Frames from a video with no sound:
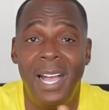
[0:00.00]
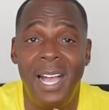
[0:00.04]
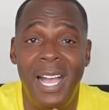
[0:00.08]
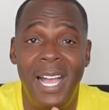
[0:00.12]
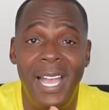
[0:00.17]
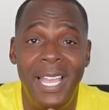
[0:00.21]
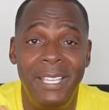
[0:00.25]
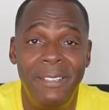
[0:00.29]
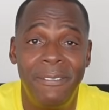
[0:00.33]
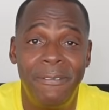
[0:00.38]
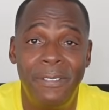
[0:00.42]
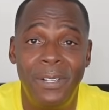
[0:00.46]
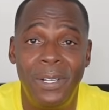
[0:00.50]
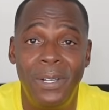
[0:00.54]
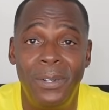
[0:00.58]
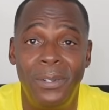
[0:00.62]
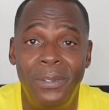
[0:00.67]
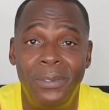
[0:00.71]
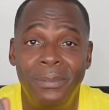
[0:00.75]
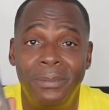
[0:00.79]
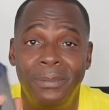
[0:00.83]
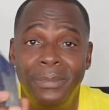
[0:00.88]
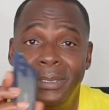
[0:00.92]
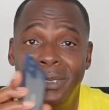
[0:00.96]

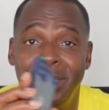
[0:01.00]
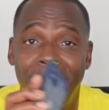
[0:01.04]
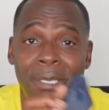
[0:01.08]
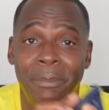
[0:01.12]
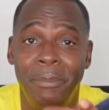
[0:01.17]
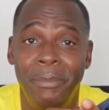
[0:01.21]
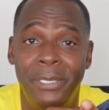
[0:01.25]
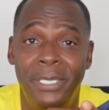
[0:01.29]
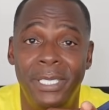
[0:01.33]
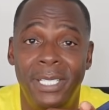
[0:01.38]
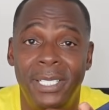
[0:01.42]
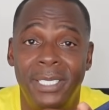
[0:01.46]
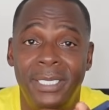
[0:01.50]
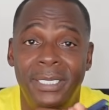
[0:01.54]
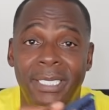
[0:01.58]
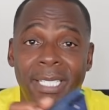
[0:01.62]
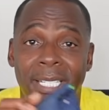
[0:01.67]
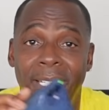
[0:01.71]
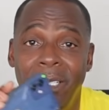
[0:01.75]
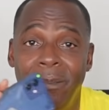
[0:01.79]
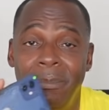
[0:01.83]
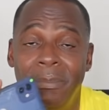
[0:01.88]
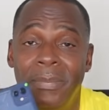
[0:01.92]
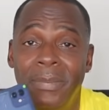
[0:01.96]
iPhone, some duct
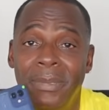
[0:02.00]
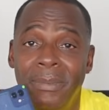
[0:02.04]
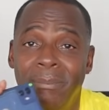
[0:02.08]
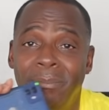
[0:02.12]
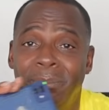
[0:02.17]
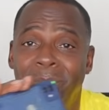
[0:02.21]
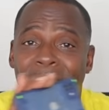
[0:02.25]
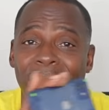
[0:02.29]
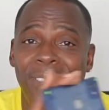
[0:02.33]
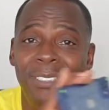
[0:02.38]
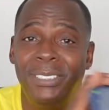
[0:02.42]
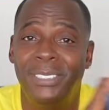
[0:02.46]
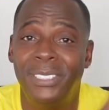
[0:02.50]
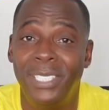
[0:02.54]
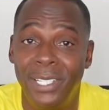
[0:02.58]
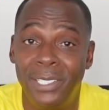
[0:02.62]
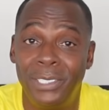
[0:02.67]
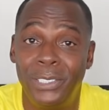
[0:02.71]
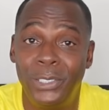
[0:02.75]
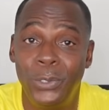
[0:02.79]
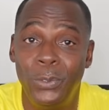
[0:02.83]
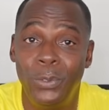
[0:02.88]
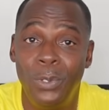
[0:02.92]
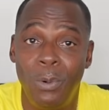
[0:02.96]
tape
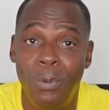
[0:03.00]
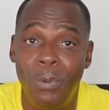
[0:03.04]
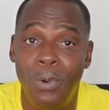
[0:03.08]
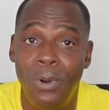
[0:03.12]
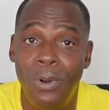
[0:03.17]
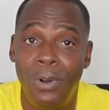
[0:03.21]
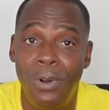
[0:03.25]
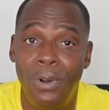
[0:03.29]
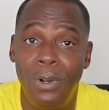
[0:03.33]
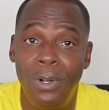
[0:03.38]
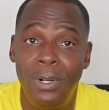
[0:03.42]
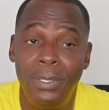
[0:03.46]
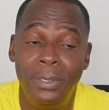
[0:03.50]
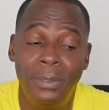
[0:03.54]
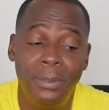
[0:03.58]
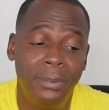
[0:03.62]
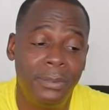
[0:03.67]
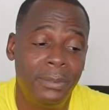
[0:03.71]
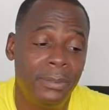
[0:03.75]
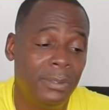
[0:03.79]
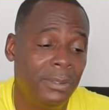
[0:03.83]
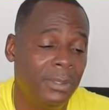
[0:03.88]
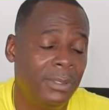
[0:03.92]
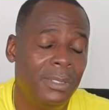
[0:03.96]
stuck to a wall.
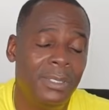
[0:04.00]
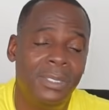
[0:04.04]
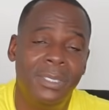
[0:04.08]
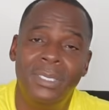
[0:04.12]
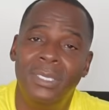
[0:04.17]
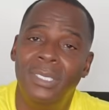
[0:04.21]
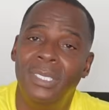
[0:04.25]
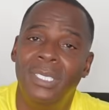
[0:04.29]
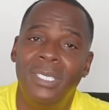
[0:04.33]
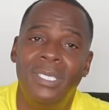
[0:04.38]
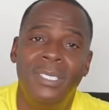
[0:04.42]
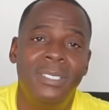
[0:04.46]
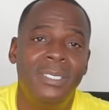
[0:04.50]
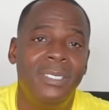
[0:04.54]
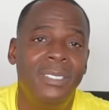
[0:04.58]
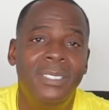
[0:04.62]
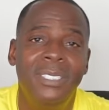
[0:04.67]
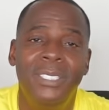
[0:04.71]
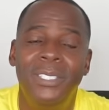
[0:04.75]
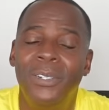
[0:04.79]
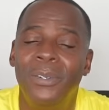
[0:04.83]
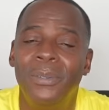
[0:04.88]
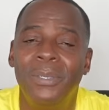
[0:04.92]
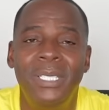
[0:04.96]

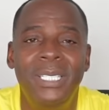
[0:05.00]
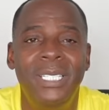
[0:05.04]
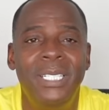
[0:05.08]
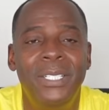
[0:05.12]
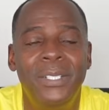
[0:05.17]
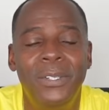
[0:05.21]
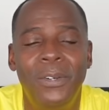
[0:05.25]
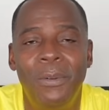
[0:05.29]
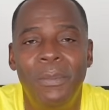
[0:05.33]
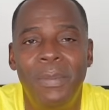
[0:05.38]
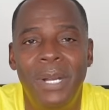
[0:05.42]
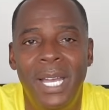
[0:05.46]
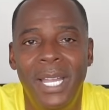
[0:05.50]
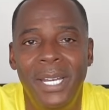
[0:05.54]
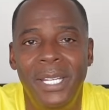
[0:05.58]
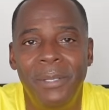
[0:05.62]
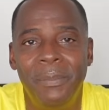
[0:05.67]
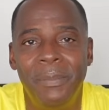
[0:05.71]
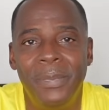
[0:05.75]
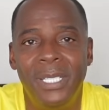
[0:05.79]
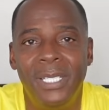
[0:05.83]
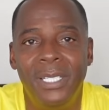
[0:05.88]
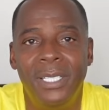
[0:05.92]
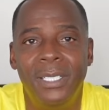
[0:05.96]
You don't need nobody,
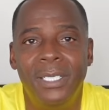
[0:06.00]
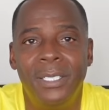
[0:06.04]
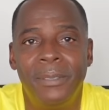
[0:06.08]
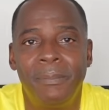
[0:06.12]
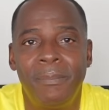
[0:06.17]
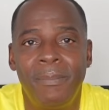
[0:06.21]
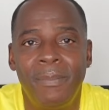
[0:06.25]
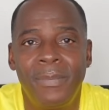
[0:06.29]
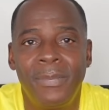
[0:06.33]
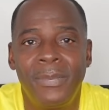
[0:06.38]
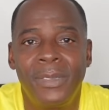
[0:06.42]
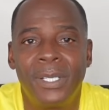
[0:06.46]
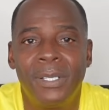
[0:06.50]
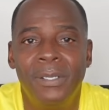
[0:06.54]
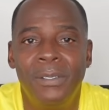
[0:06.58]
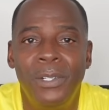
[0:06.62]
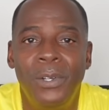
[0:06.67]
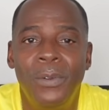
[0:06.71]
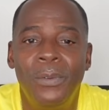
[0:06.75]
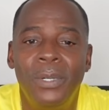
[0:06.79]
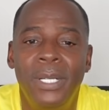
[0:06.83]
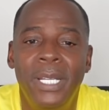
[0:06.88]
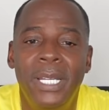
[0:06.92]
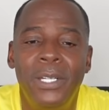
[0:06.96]
man.
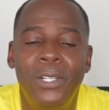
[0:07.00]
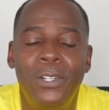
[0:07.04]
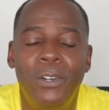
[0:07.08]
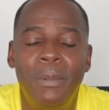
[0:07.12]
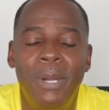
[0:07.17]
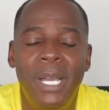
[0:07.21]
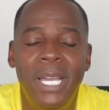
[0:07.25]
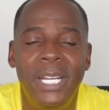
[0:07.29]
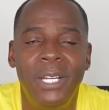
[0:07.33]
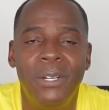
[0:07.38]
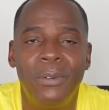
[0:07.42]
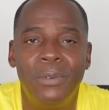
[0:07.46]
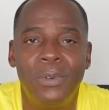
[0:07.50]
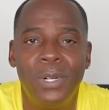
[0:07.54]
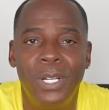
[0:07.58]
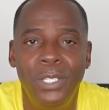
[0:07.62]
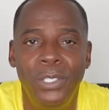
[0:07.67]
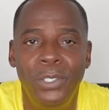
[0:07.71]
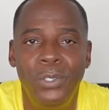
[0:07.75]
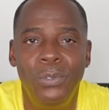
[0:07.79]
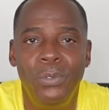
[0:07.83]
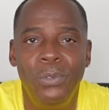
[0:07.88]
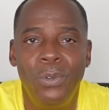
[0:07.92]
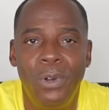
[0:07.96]
Don't let nobody
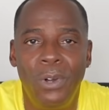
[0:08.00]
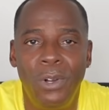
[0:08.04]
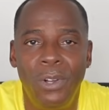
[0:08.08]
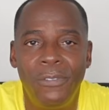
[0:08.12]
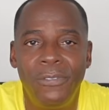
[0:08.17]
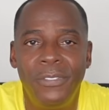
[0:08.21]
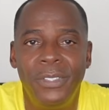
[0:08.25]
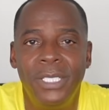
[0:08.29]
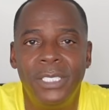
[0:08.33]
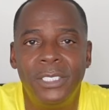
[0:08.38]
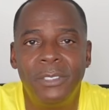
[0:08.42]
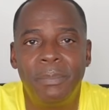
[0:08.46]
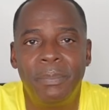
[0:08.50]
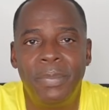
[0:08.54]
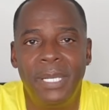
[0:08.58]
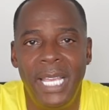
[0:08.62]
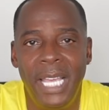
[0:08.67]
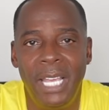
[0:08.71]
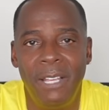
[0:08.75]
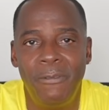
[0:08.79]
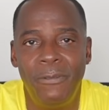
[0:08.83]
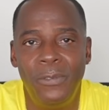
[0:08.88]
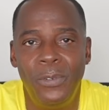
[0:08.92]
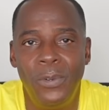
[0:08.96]
bring you off this
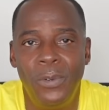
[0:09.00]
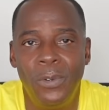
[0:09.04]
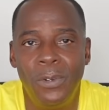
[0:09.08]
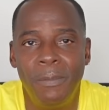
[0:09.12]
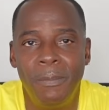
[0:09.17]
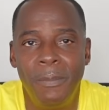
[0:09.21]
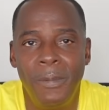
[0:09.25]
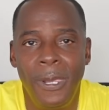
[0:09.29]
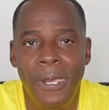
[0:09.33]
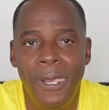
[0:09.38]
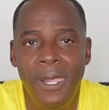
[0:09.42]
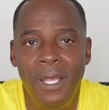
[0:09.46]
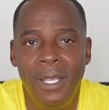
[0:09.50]
platform.